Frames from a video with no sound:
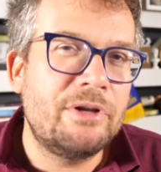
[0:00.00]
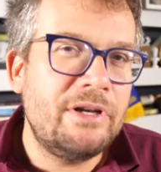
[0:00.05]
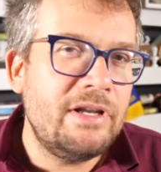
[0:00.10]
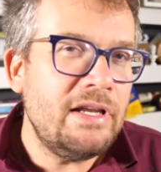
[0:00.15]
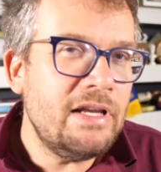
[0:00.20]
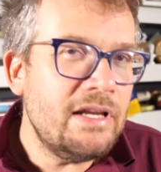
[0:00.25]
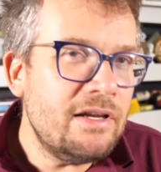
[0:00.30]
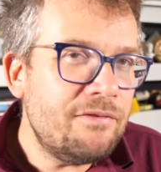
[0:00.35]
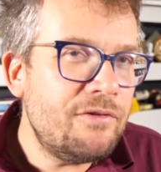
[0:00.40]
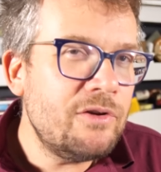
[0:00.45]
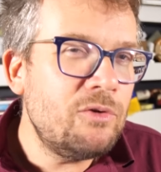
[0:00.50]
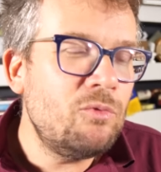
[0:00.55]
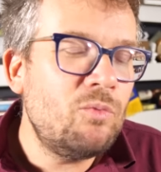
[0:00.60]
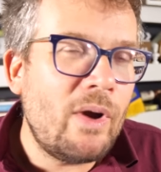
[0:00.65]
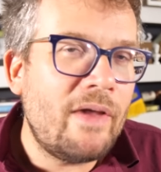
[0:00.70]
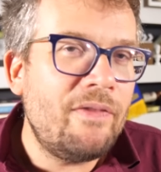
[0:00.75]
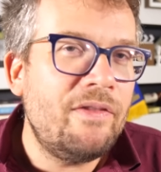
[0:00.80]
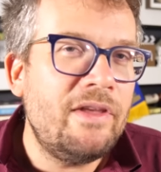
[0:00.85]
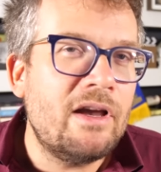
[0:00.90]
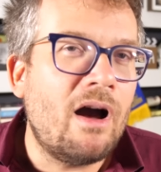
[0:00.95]
but if and
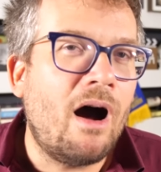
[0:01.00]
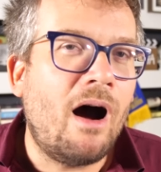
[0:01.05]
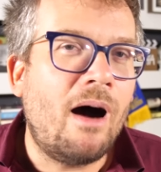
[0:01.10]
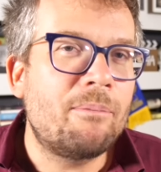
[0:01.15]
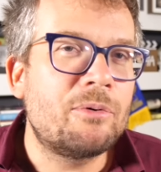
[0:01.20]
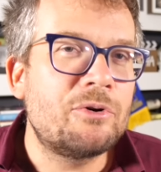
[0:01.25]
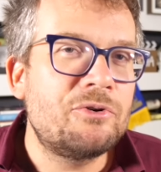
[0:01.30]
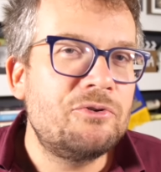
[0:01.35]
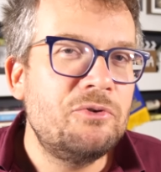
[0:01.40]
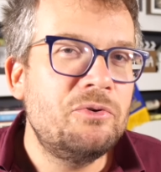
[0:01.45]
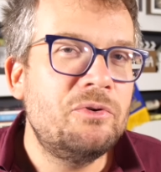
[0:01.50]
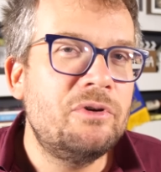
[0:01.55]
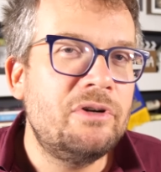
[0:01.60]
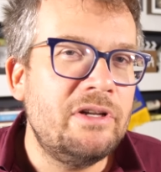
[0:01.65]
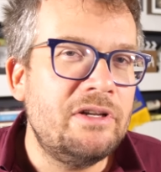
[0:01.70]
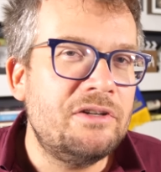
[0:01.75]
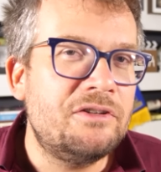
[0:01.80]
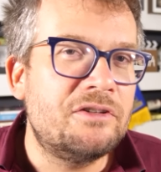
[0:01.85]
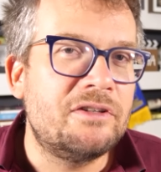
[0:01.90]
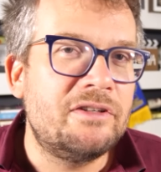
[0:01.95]
when the
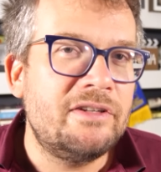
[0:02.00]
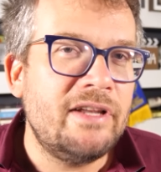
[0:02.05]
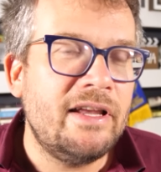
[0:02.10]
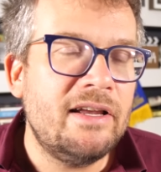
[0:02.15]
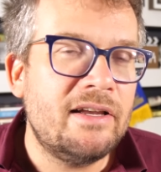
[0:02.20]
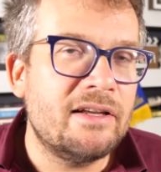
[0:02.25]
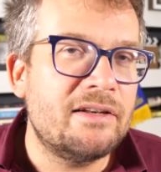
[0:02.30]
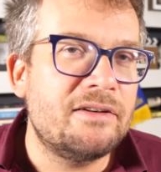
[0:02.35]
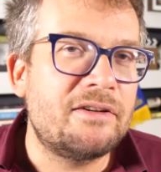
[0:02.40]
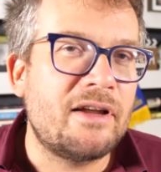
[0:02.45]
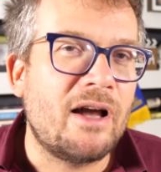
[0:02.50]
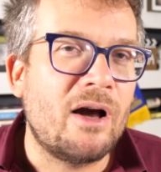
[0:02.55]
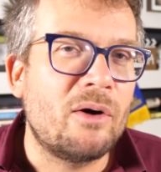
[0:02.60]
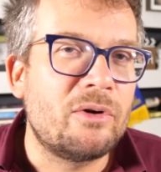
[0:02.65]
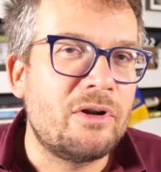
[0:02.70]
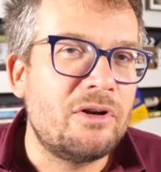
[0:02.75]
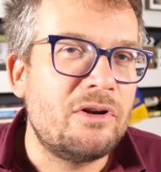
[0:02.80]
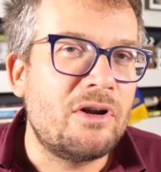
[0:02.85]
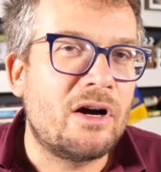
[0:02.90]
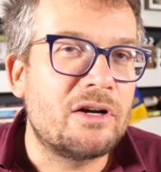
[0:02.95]
opportunity to take it
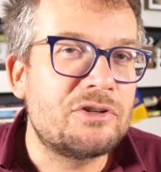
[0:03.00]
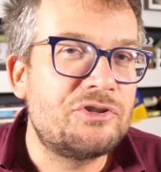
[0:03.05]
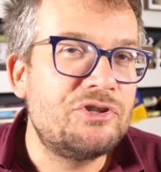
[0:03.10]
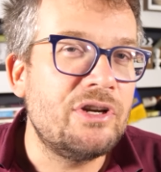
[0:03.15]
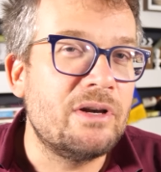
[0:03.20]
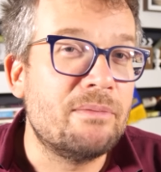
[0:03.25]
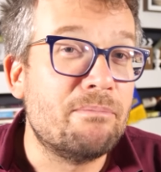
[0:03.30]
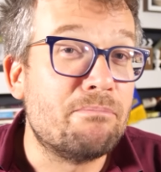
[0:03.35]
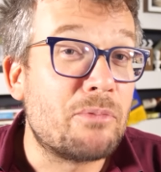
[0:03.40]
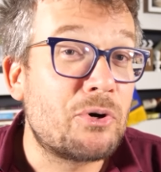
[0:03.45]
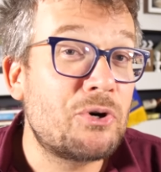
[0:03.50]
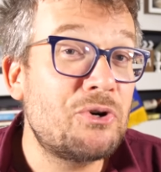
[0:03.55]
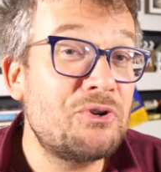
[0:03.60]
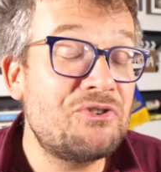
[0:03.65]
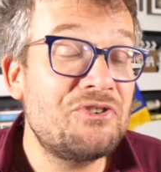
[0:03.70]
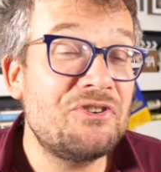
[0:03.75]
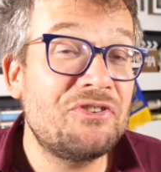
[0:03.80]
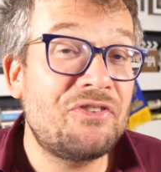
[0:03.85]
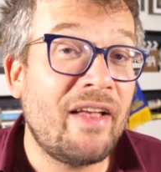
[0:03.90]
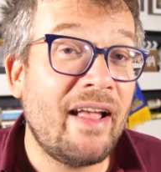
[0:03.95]
down a notch
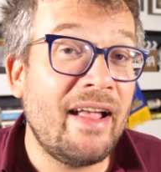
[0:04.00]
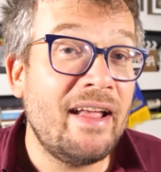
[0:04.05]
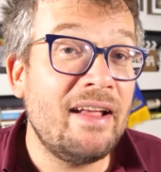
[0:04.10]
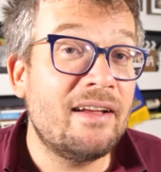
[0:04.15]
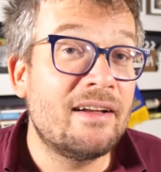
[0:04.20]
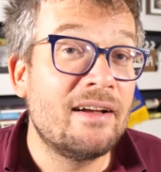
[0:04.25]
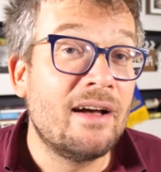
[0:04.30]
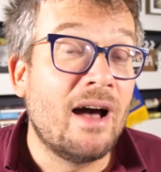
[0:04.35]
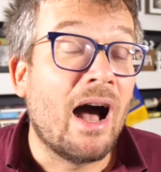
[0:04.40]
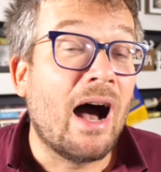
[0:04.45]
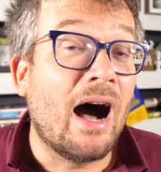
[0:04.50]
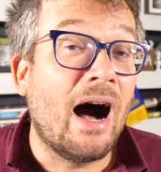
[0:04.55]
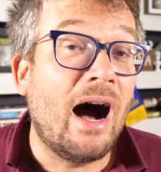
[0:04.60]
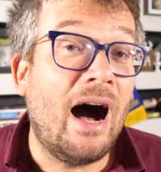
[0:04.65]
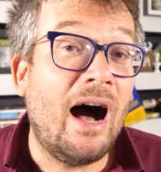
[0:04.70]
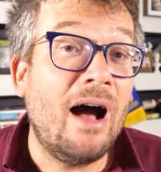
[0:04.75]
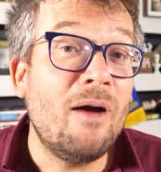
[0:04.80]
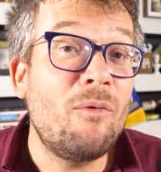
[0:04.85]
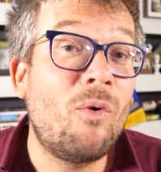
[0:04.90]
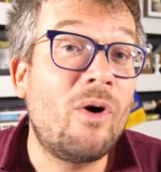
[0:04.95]
emerges, Hank,
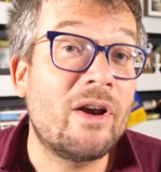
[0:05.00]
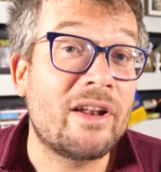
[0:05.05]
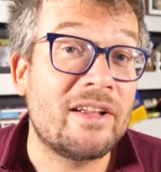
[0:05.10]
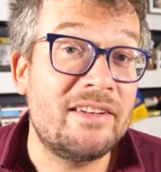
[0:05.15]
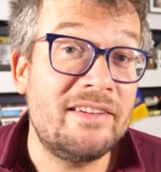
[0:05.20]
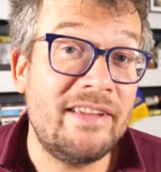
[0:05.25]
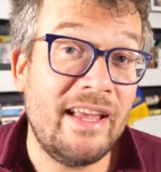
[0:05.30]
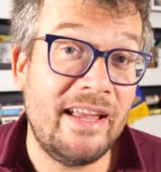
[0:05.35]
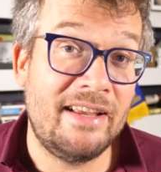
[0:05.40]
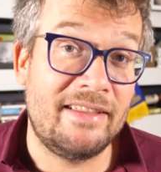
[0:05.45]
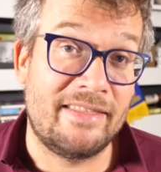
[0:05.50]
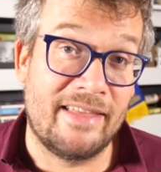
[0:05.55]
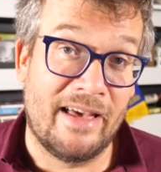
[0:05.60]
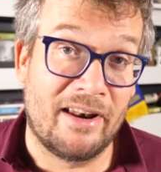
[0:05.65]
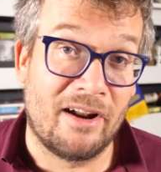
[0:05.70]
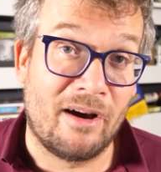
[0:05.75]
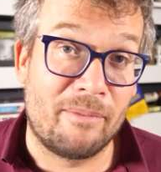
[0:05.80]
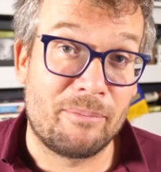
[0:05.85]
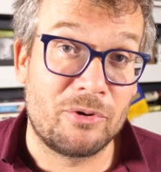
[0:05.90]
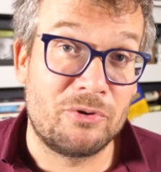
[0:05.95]
I want to take
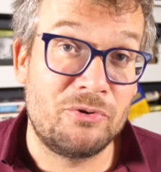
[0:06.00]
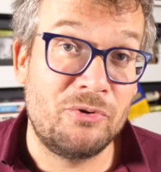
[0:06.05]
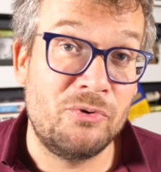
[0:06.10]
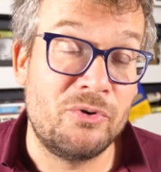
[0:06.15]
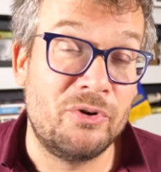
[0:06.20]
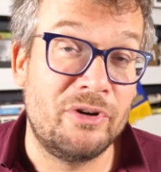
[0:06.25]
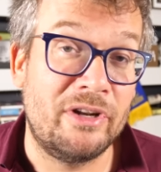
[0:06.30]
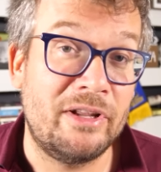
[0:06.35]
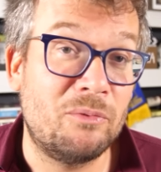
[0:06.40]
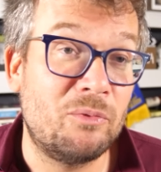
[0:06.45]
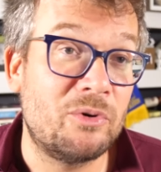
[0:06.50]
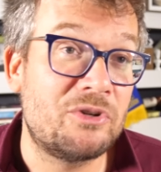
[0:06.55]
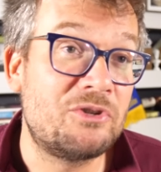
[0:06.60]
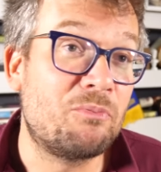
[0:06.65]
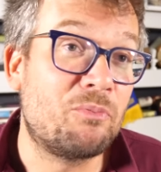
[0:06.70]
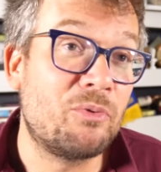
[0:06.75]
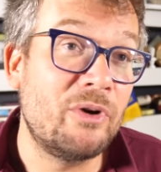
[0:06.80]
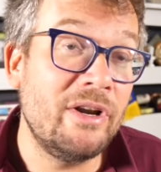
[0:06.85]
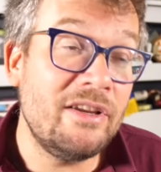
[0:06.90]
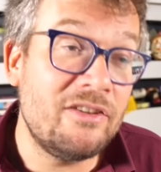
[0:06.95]
that opportunity,
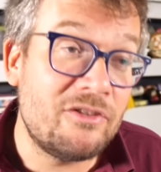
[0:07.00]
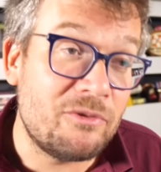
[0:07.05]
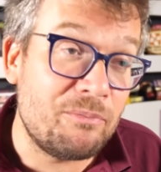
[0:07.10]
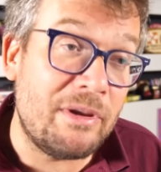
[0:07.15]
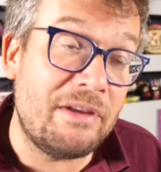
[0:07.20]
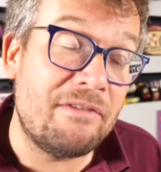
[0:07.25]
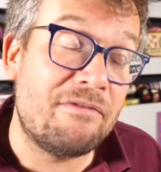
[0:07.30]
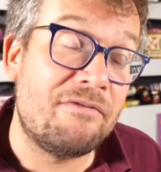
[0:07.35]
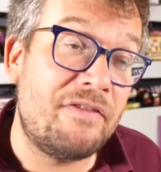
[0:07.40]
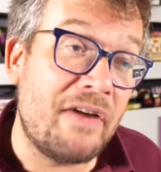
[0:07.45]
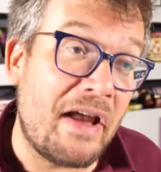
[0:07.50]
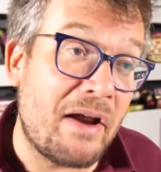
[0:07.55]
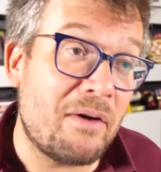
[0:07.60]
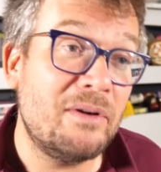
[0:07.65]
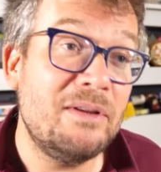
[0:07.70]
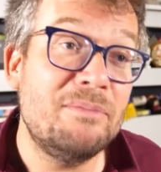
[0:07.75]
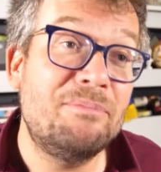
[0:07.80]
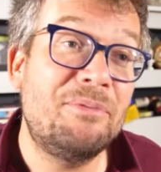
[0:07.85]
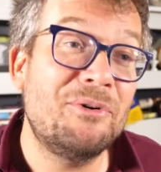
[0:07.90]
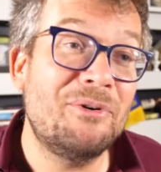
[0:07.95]
which brings me
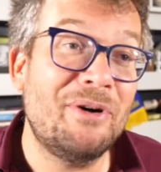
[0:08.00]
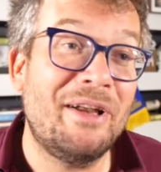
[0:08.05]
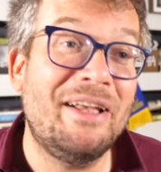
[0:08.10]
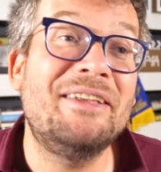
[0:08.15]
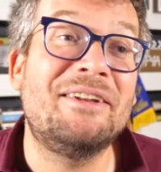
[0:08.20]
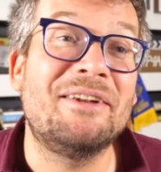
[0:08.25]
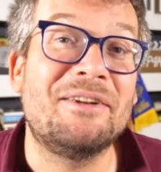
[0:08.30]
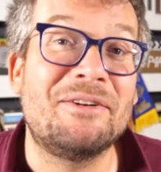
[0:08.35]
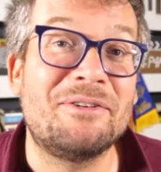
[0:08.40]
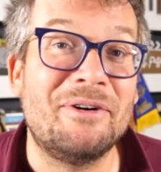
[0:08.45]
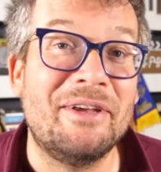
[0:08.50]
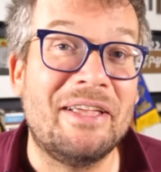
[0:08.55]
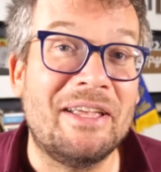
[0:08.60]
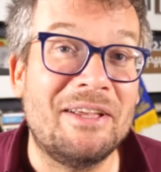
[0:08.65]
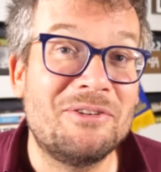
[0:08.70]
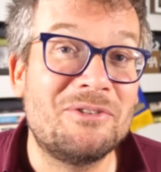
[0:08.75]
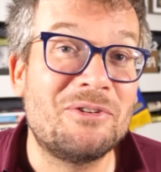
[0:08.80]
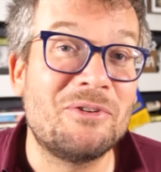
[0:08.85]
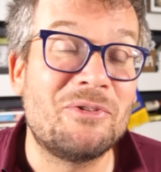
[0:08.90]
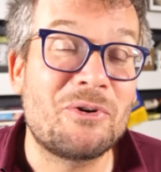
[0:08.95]
very
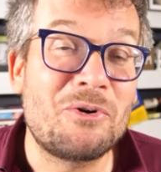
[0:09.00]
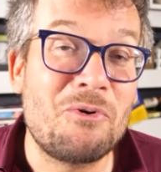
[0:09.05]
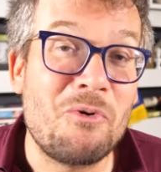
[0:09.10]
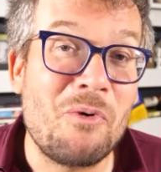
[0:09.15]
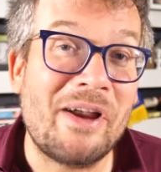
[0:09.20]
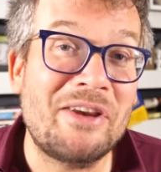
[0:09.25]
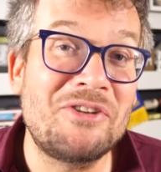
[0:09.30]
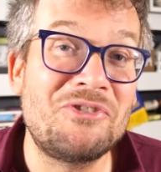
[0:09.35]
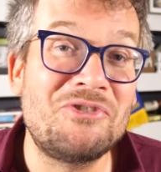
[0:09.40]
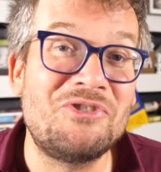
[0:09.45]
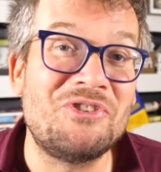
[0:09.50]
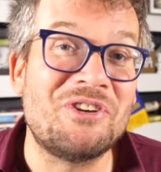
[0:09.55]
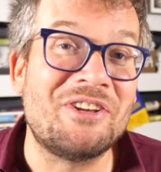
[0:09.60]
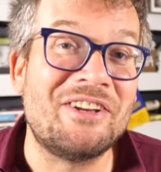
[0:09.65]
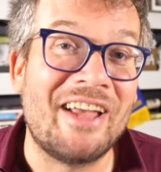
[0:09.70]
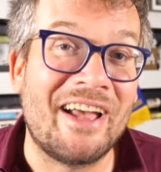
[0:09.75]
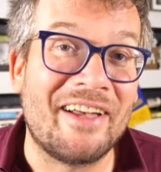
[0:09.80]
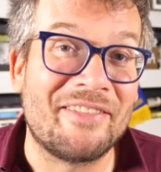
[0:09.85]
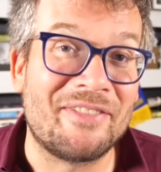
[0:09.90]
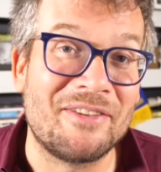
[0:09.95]
belatedly to the
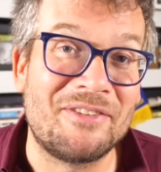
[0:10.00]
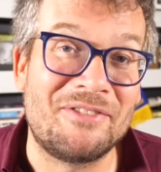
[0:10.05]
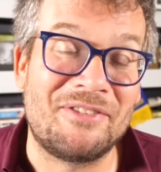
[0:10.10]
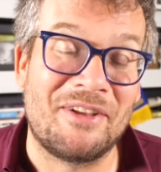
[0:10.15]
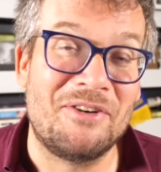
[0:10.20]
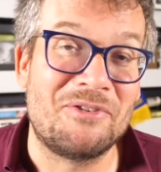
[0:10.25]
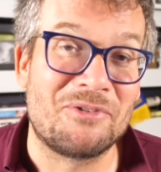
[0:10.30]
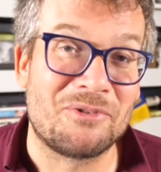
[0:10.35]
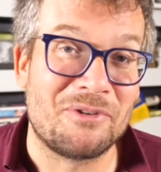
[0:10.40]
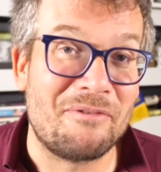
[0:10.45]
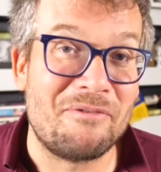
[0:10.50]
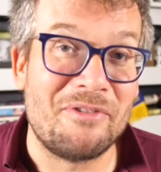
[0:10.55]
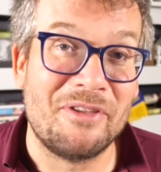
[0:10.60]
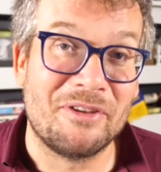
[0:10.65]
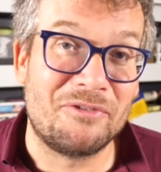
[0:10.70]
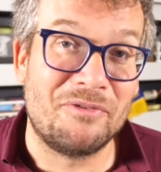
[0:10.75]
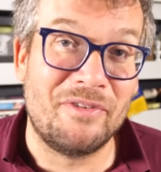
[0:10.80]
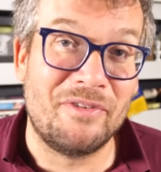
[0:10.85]
question at the center of this